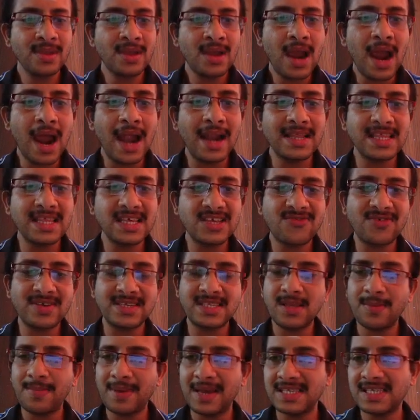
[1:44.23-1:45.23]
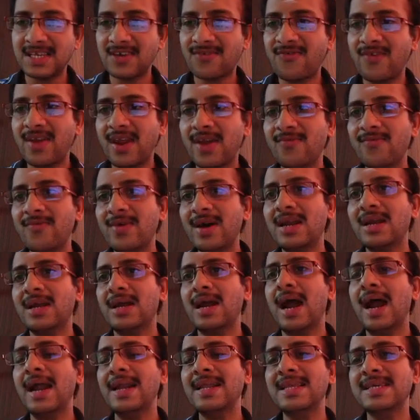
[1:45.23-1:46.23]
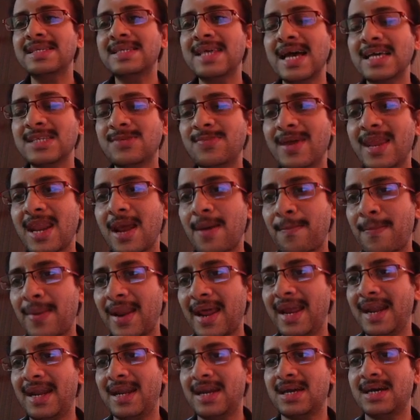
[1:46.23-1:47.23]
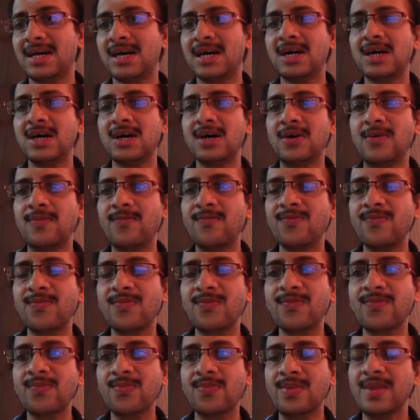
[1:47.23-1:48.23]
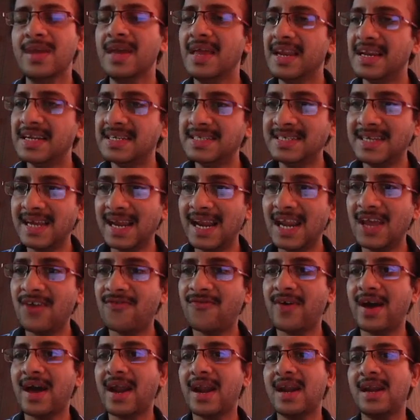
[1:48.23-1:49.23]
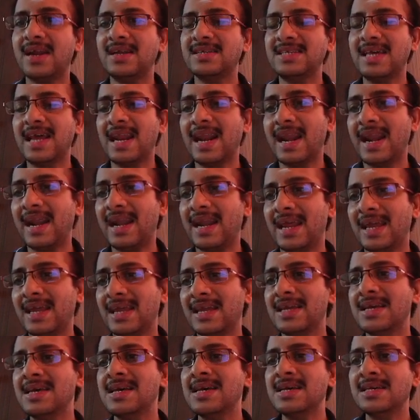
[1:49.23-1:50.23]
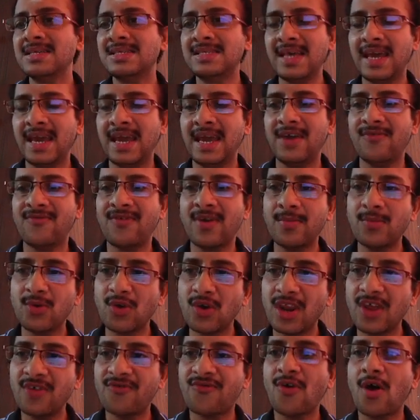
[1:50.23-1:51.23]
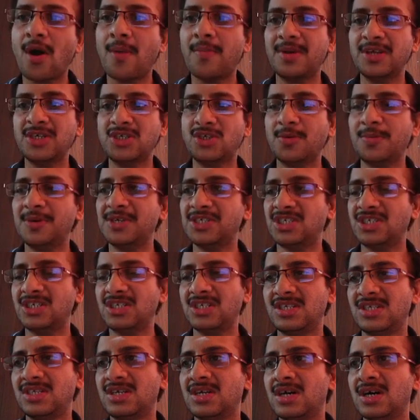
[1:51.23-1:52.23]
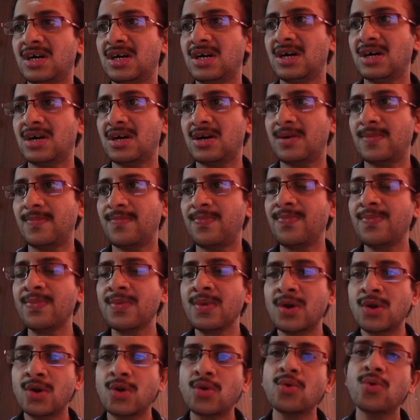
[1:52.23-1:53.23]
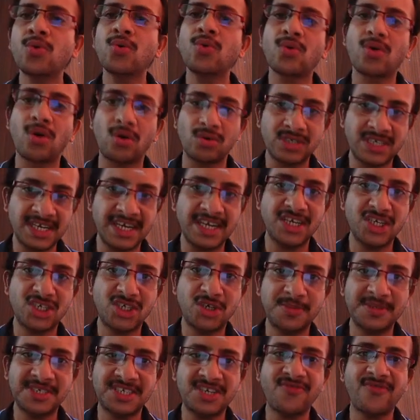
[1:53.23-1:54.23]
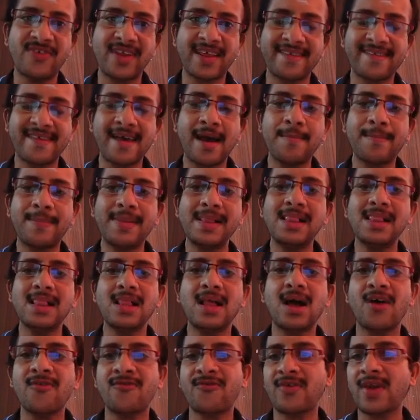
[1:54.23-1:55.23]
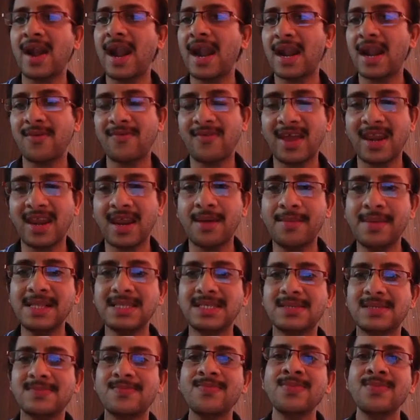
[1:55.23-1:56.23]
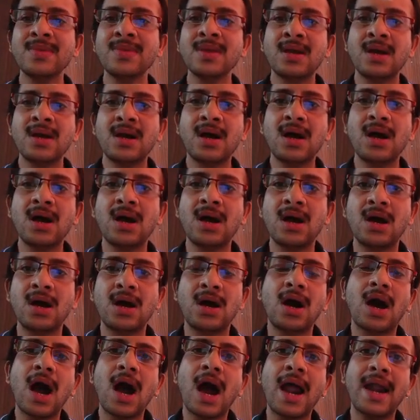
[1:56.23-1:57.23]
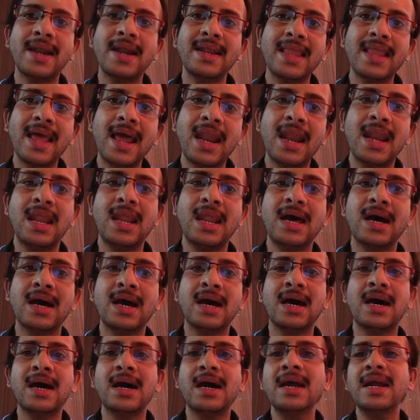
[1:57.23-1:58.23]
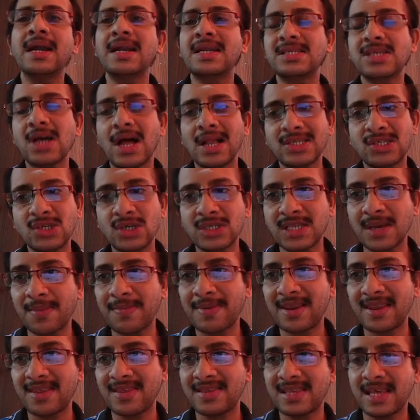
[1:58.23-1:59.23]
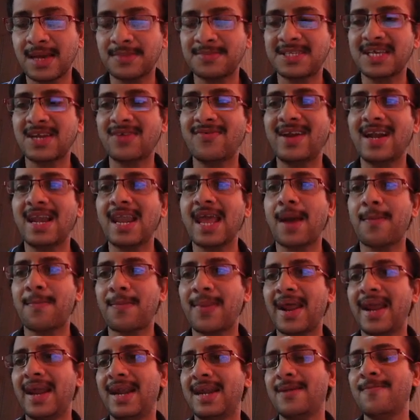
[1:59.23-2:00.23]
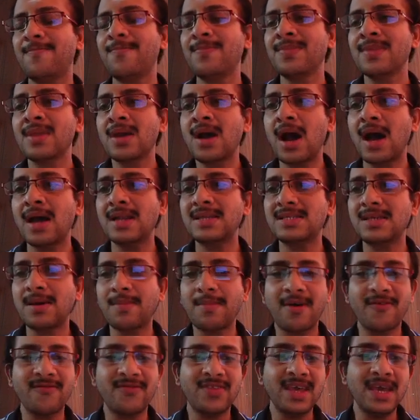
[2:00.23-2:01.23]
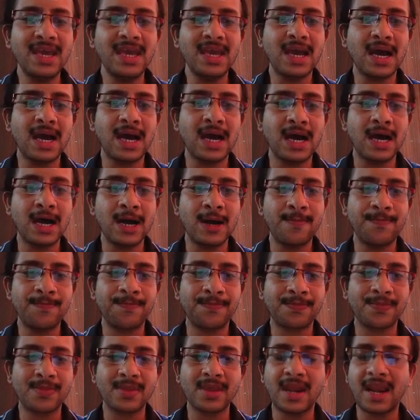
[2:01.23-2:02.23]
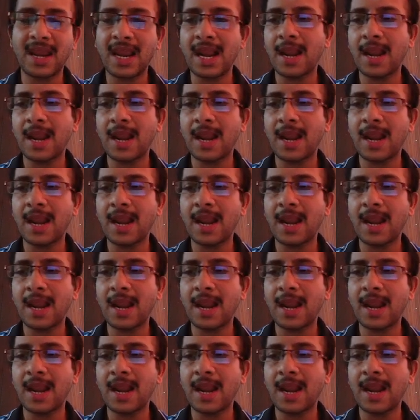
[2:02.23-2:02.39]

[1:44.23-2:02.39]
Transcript: And this was the basic framework, and this has been applied initially for generating, say, from uniform distribution to Gaussian distribution, for example, of random variables. And then it is also subsequently applied on some of the real